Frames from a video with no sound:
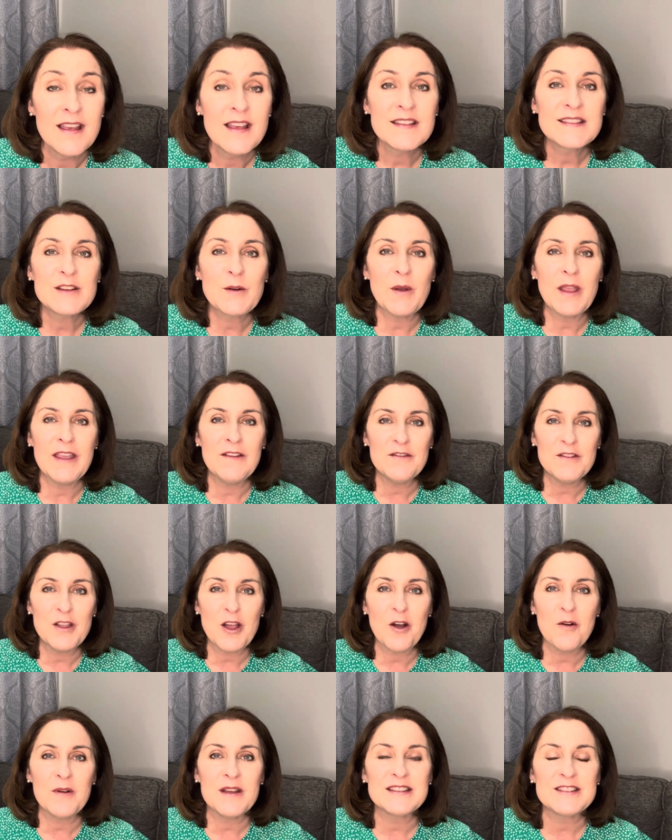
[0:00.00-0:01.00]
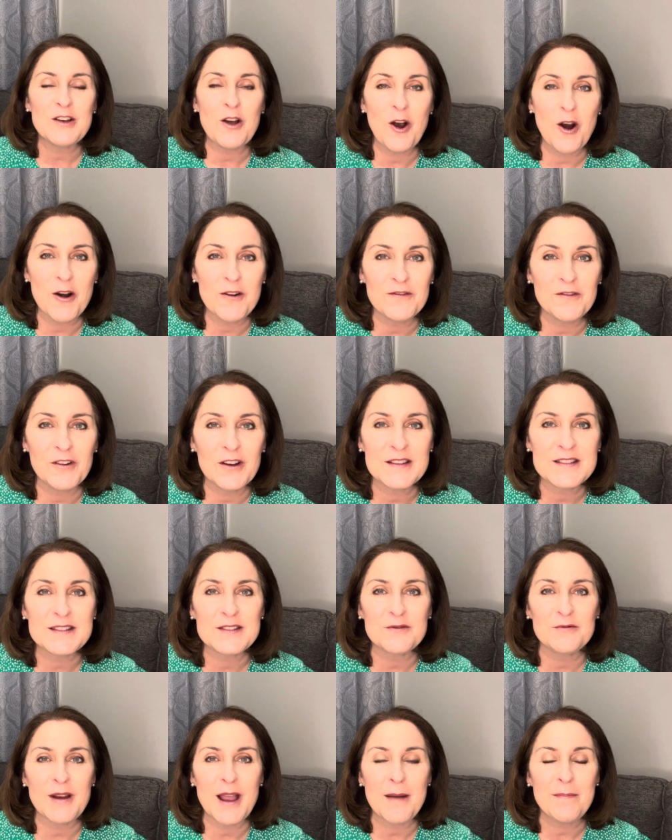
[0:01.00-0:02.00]
So even though it's hard for us
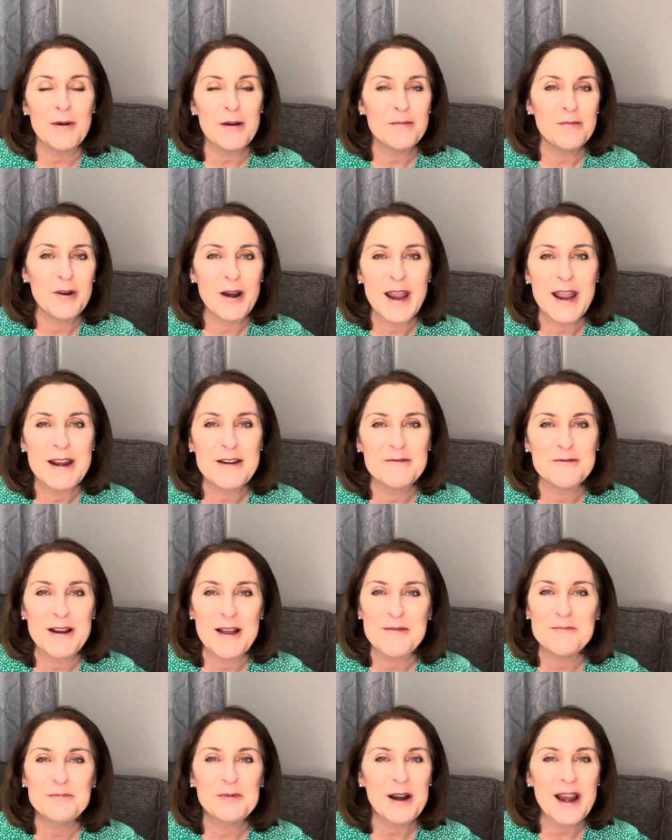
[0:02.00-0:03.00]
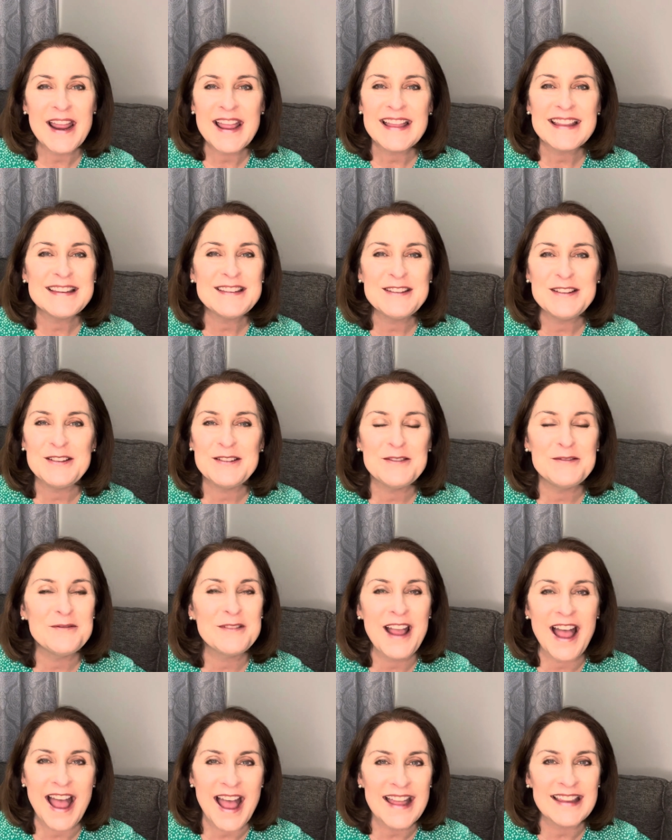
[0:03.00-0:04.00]
to wrap our brain around brand new
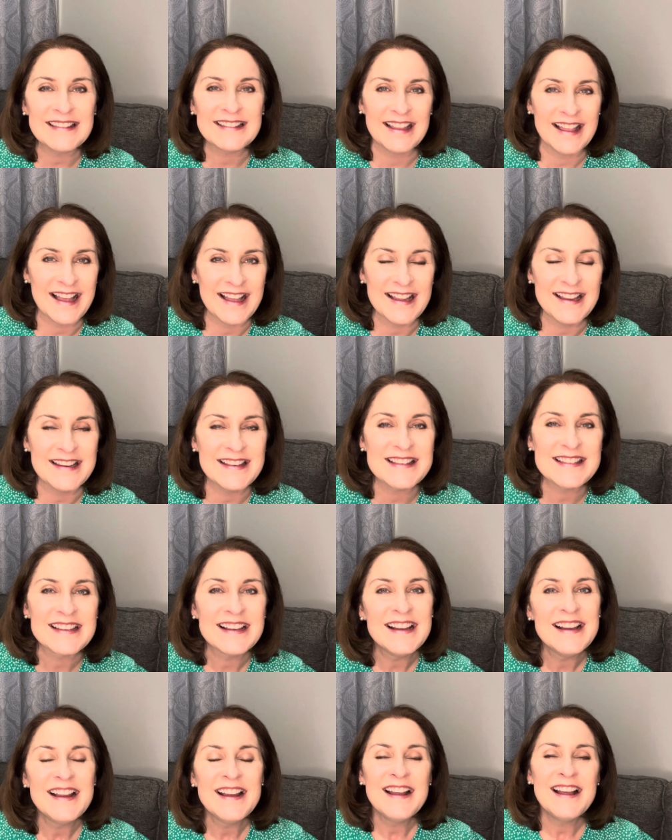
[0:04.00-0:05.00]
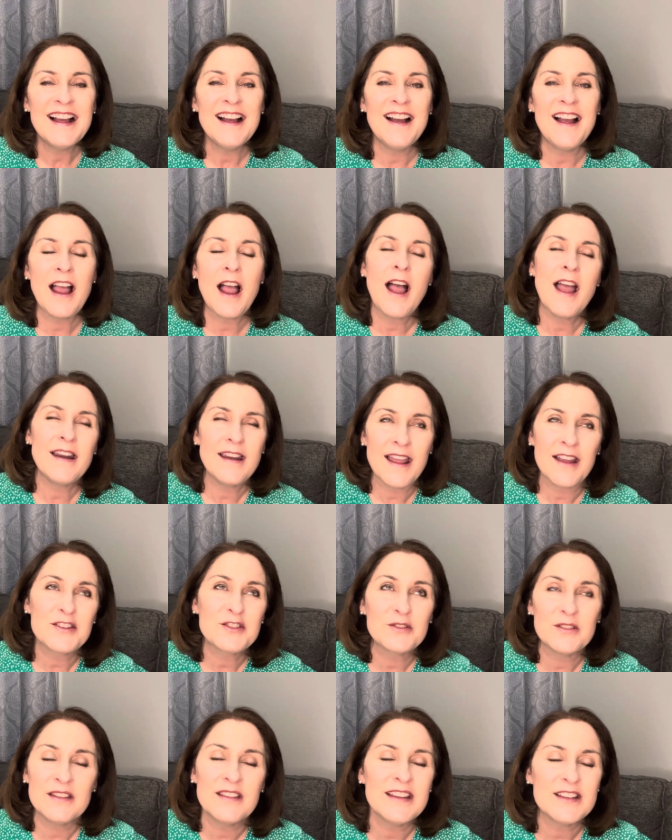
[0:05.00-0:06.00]
guidelines, and
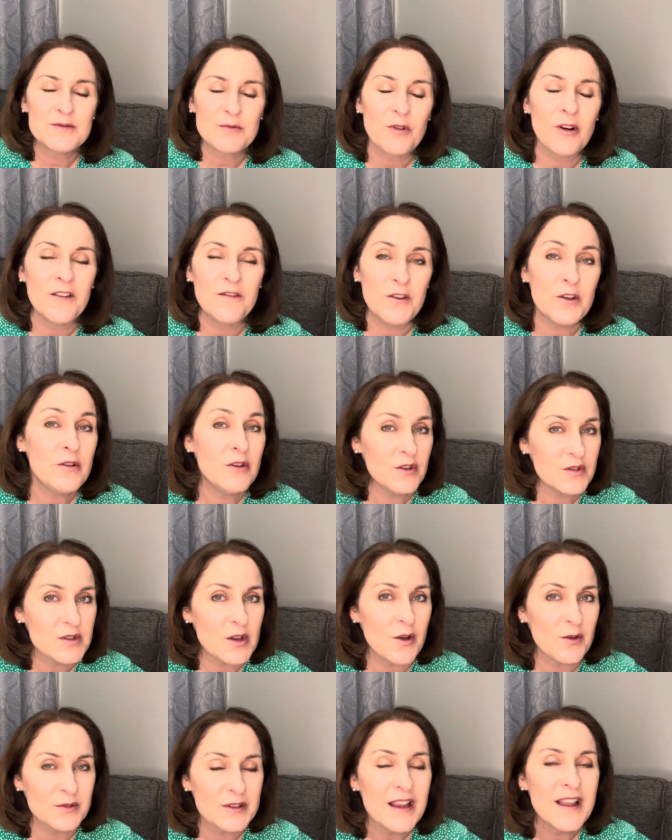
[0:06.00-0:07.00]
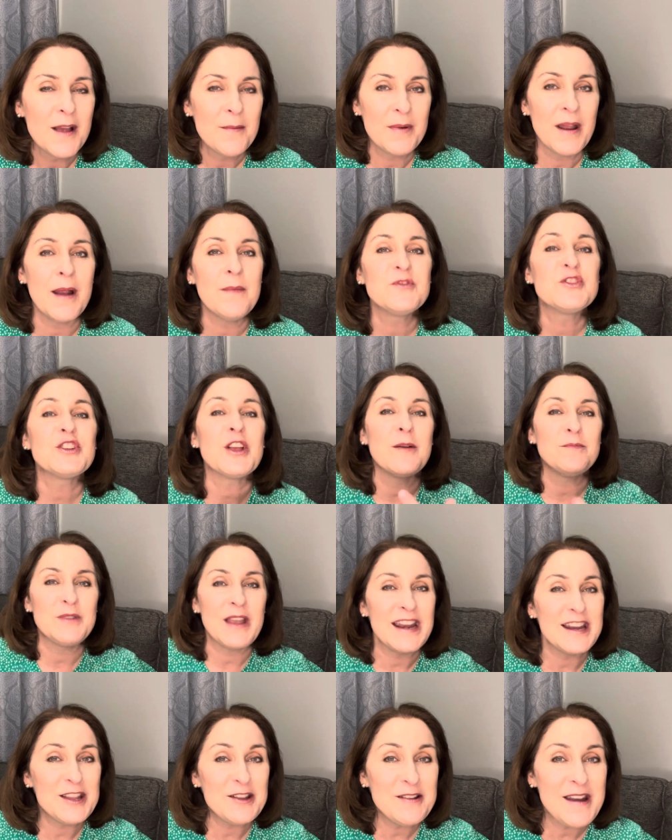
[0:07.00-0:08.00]
actually these were a few years old, but I'm just
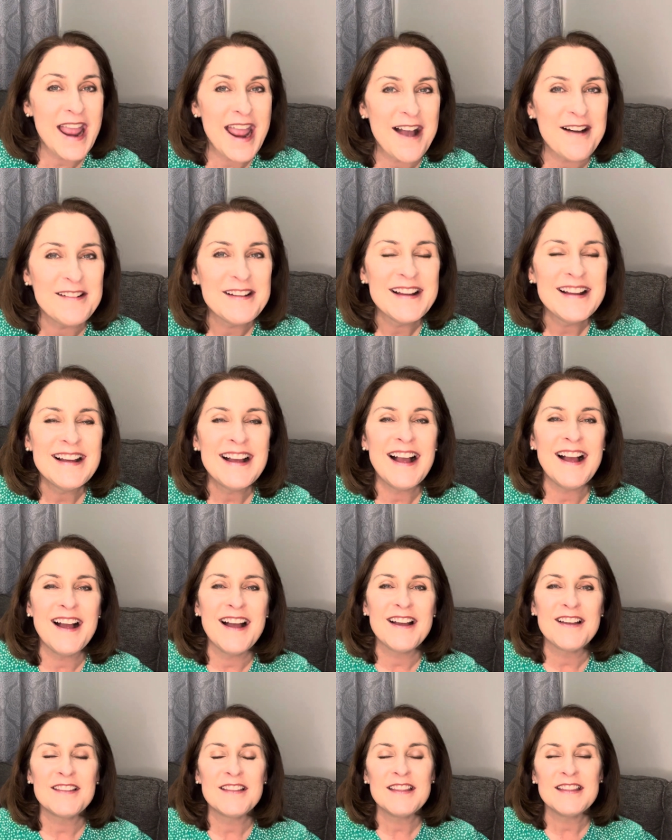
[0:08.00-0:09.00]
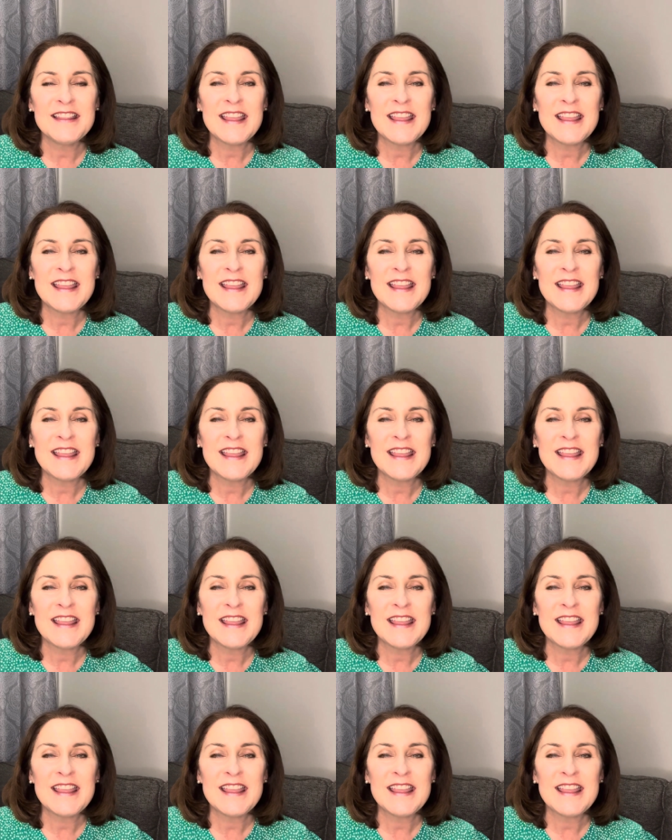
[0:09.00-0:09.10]
updating you now.